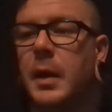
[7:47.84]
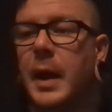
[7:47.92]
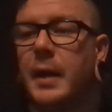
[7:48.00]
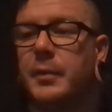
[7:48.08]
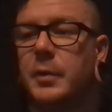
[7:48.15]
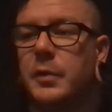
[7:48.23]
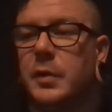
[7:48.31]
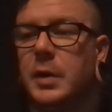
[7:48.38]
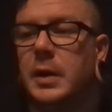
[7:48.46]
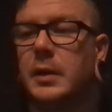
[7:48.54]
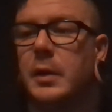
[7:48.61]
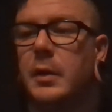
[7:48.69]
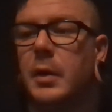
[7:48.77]
after
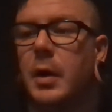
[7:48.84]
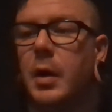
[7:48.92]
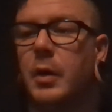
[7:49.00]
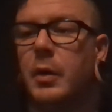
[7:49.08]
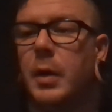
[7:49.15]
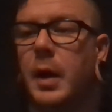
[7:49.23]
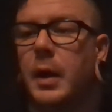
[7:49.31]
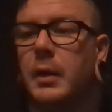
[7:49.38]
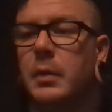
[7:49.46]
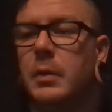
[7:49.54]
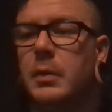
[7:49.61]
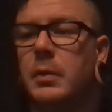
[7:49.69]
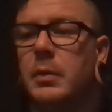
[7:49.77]
seeing that there are not
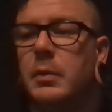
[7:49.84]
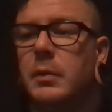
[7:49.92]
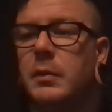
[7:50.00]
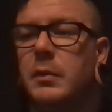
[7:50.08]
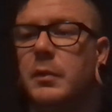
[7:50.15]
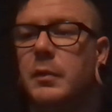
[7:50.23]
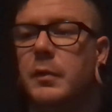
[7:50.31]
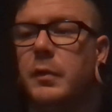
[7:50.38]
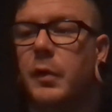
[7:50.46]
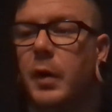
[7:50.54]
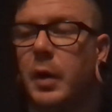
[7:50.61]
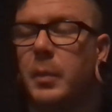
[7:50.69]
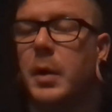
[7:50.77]

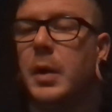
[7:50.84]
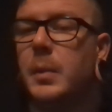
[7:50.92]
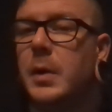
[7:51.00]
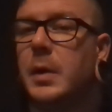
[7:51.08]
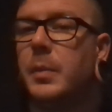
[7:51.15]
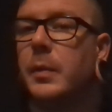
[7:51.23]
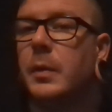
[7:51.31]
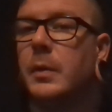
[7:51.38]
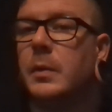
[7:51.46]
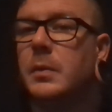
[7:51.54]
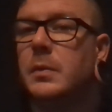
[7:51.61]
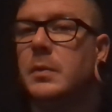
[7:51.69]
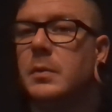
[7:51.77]
very many people
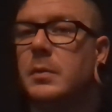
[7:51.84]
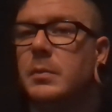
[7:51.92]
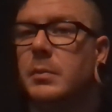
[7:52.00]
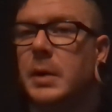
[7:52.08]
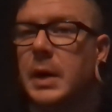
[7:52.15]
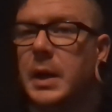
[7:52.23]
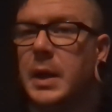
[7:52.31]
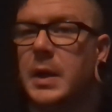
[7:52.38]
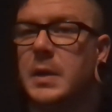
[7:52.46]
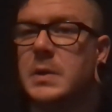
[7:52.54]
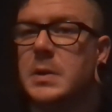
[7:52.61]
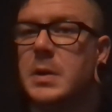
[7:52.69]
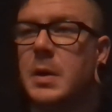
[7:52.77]
my
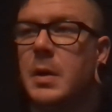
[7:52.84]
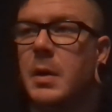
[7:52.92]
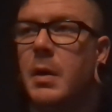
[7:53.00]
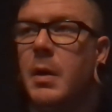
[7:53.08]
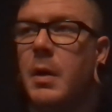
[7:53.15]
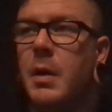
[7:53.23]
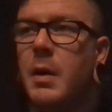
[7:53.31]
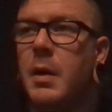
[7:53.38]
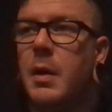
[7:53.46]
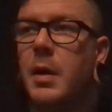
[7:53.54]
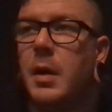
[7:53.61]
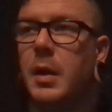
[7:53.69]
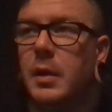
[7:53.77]
age
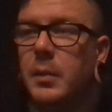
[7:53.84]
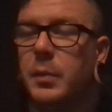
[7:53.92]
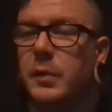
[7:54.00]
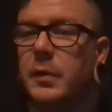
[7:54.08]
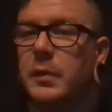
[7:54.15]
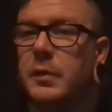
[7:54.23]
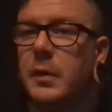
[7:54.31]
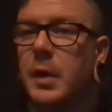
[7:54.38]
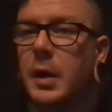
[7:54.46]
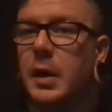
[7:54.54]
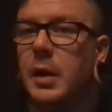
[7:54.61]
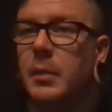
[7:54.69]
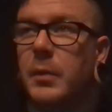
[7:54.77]
in the position that
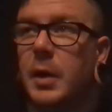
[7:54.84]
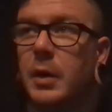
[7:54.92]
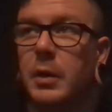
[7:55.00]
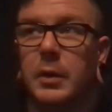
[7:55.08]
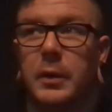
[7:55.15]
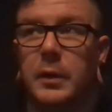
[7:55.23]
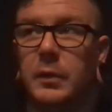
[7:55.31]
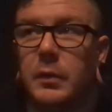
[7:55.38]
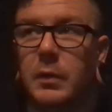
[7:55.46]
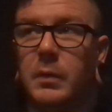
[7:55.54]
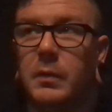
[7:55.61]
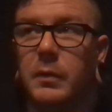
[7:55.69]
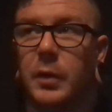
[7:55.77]
I am that are at
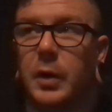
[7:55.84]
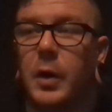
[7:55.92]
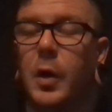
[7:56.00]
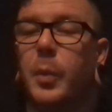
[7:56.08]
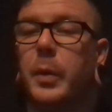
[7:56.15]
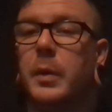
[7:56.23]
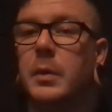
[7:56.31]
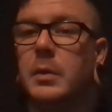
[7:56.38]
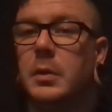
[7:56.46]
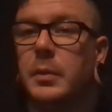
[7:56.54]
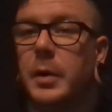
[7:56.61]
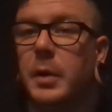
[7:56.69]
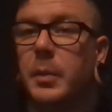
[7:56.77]
least very open
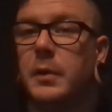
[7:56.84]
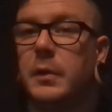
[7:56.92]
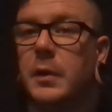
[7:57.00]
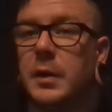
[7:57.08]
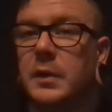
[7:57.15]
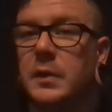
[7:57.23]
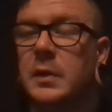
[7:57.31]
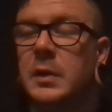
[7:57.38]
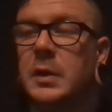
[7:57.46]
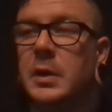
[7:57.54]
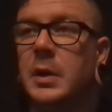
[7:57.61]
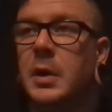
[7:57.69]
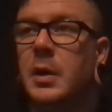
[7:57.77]
about much of this,
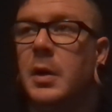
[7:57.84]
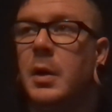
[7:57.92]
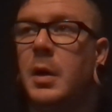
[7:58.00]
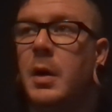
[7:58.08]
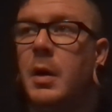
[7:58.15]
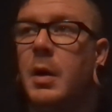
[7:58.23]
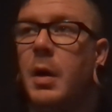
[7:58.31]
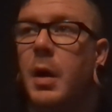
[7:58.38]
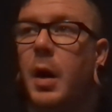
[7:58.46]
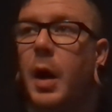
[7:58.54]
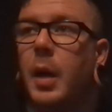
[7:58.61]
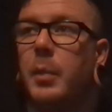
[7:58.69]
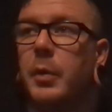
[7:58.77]

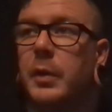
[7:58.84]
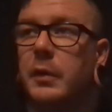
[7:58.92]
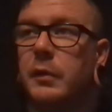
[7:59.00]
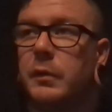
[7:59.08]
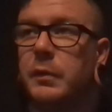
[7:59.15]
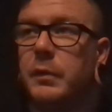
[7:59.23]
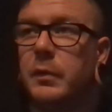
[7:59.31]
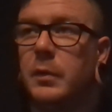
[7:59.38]
I believe